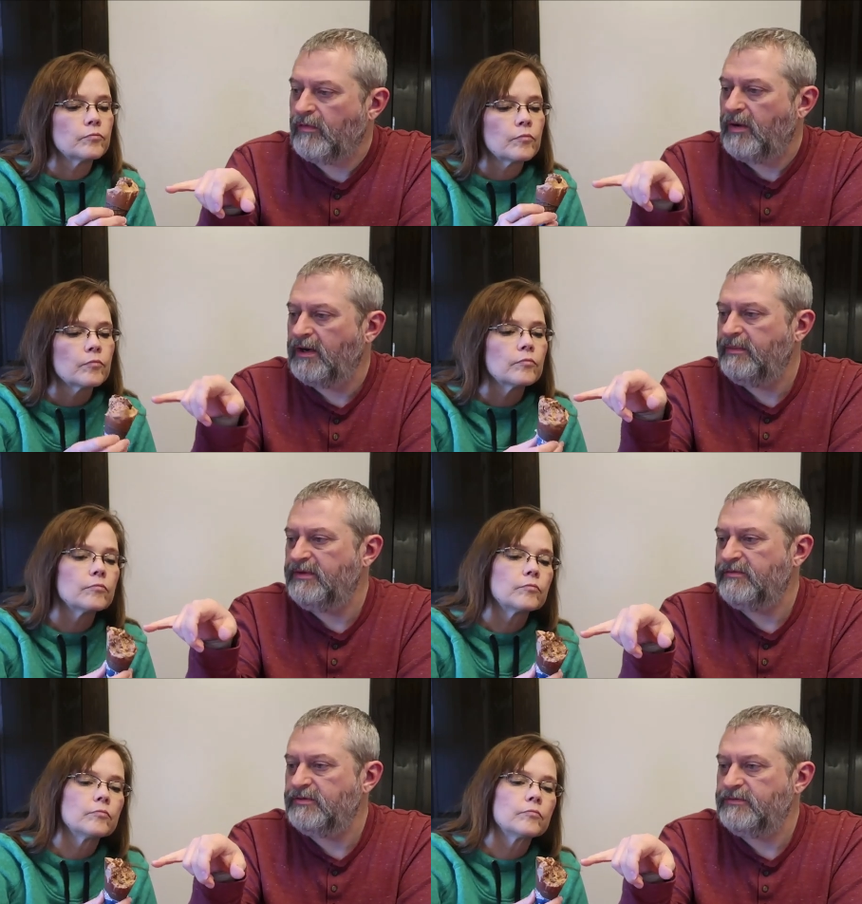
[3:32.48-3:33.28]
Speaker 1: a brownie
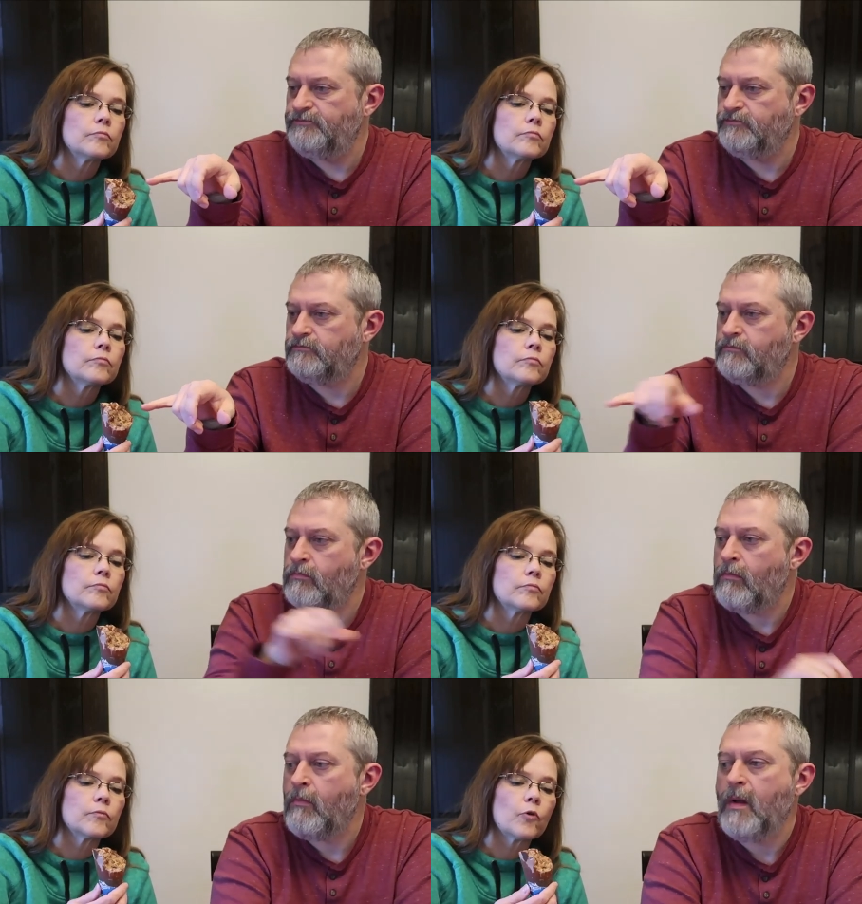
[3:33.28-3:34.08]
piece for
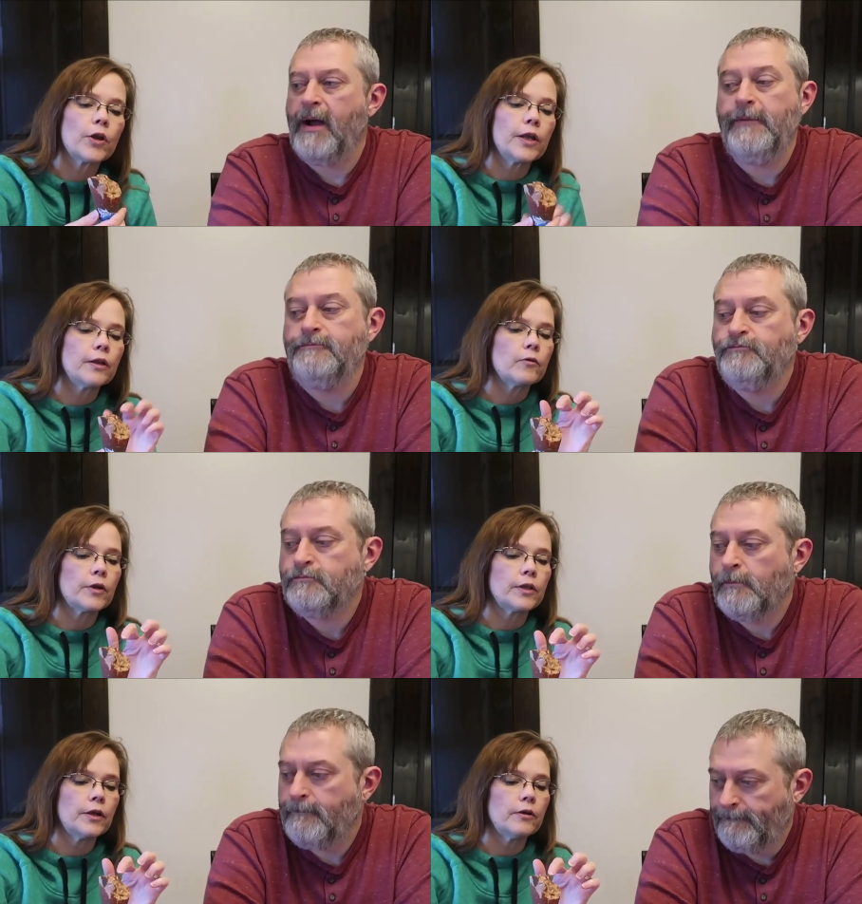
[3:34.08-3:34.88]
Right, um,
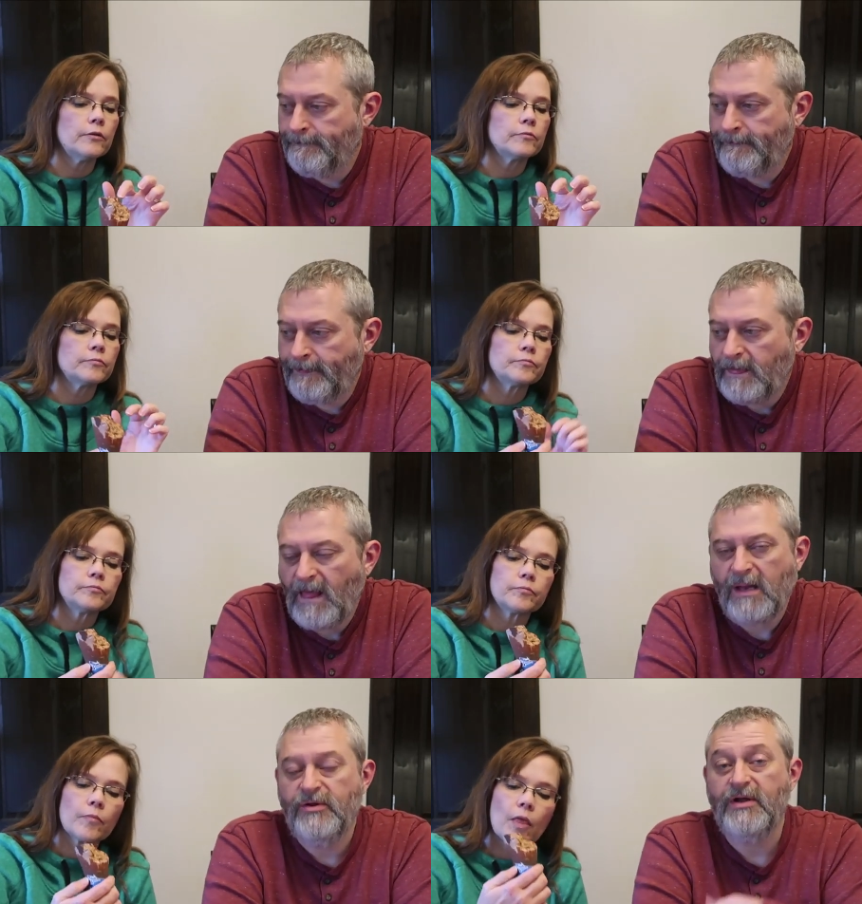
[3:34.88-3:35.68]
right there?
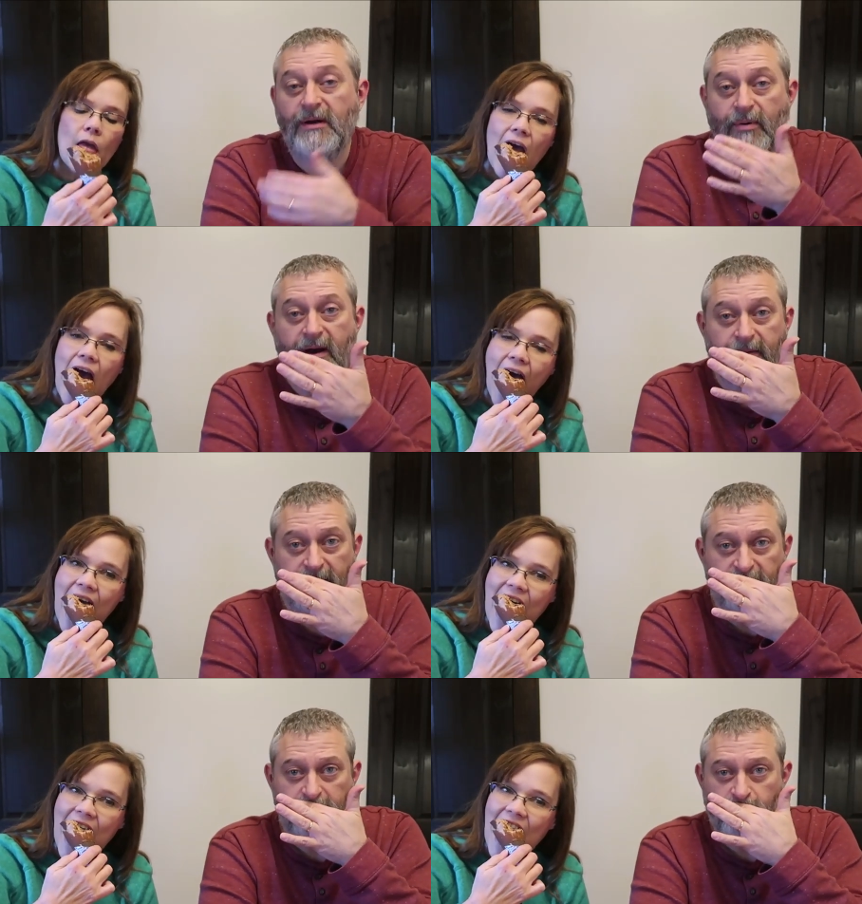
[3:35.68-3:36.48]
Mm-hmm. You get a brownie
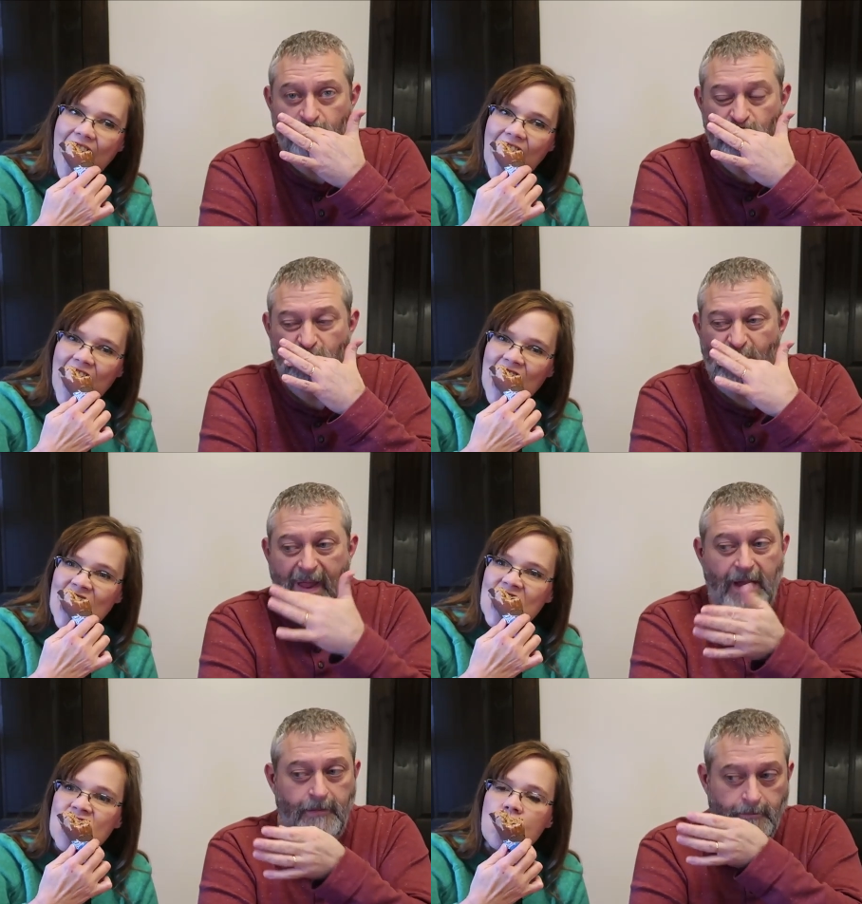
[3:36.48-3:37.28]
piece,
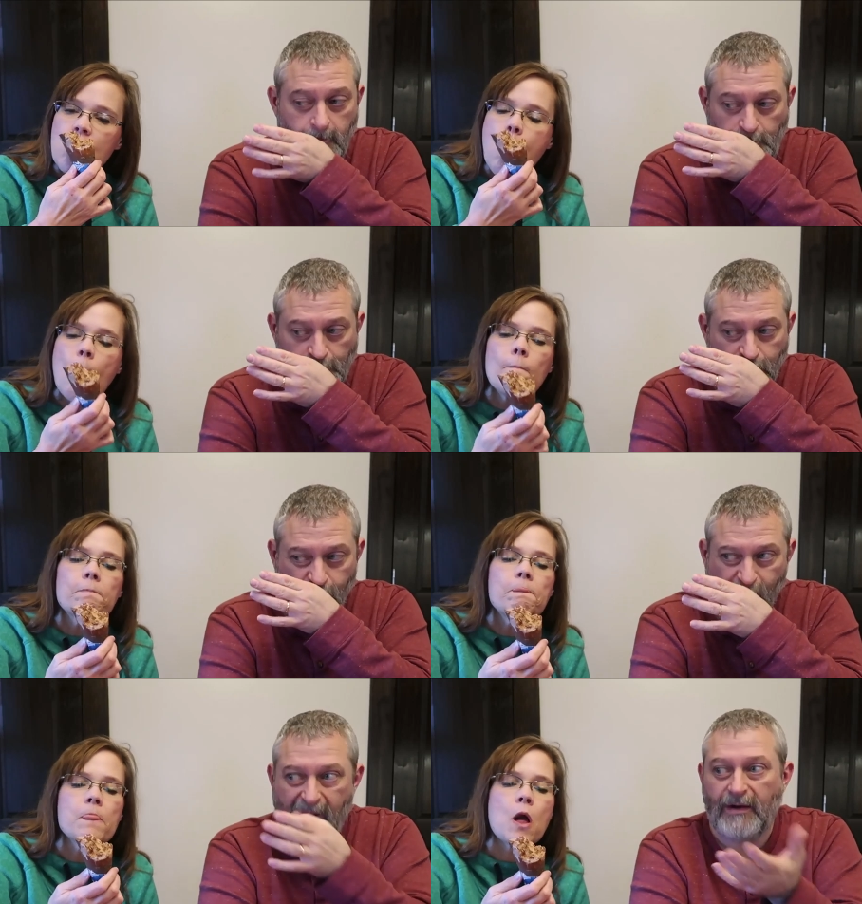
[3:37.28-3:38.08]
and
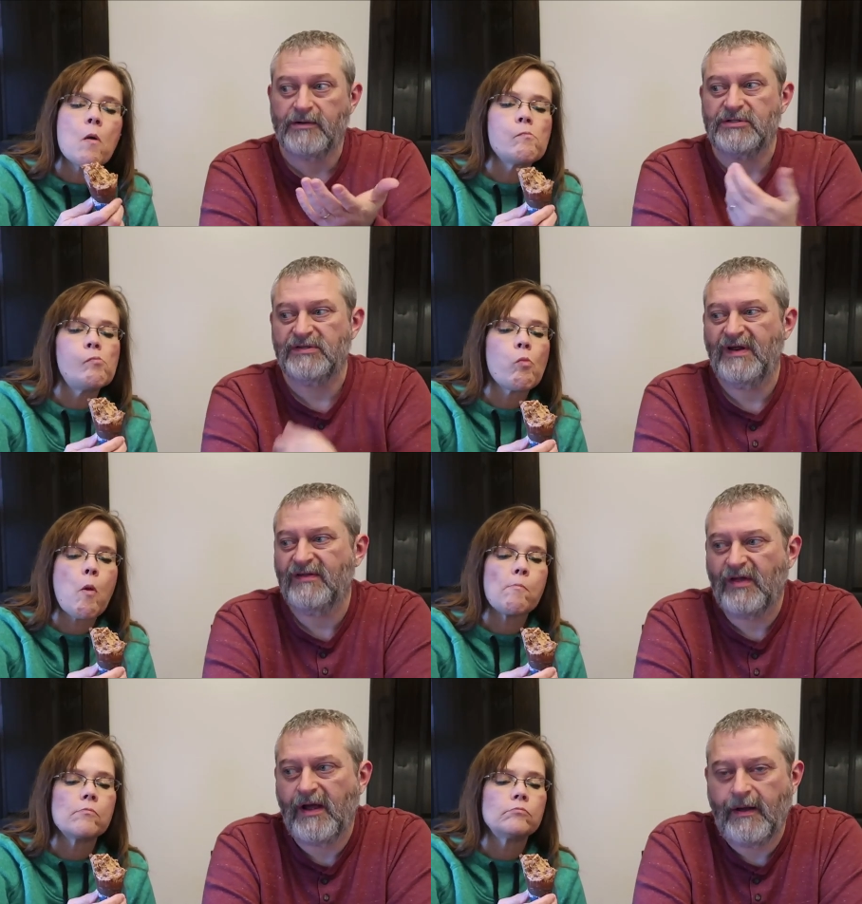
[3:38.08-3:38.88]
it literally
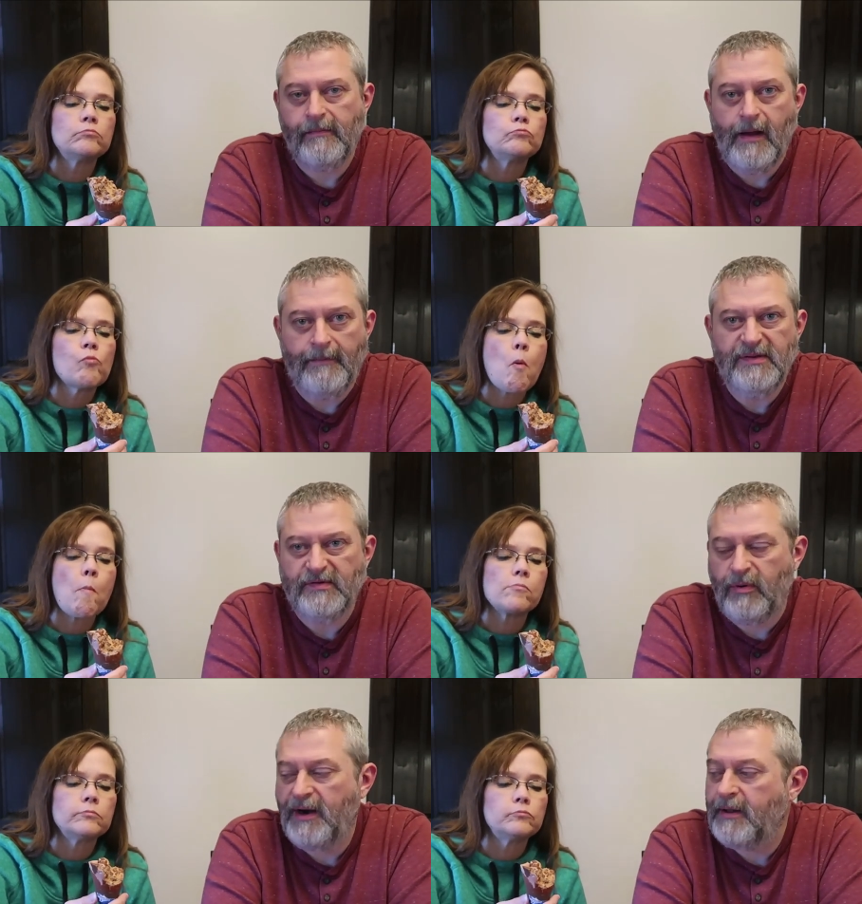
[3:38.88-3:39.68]
tastes like a piece
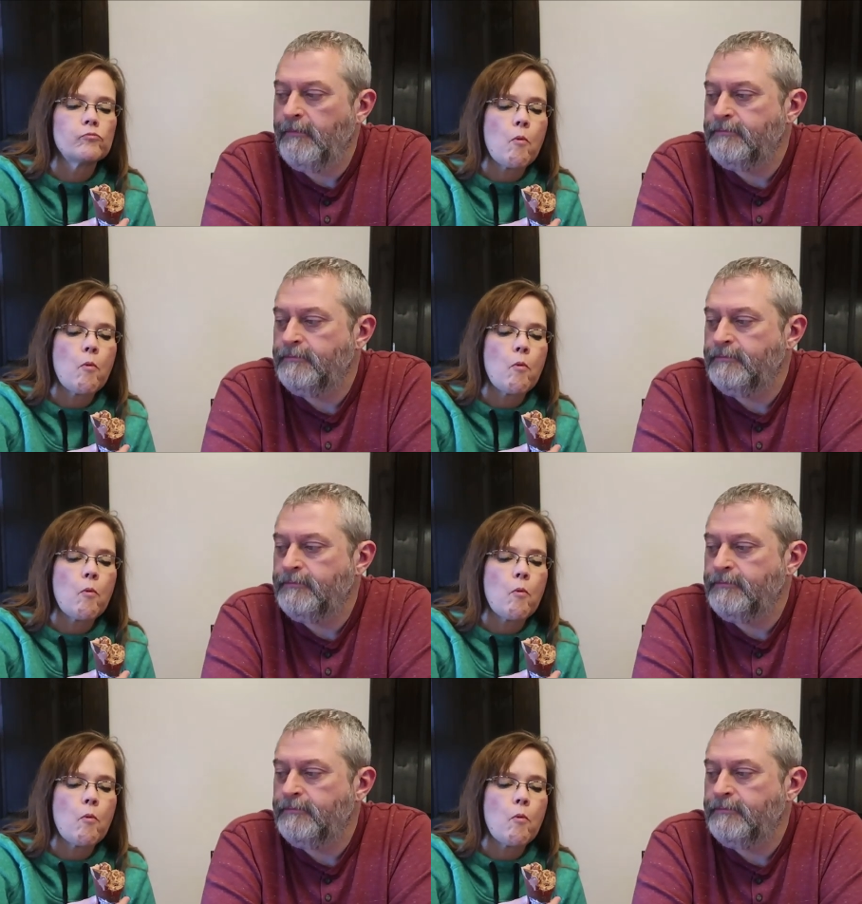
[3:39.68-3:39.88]
of brownie.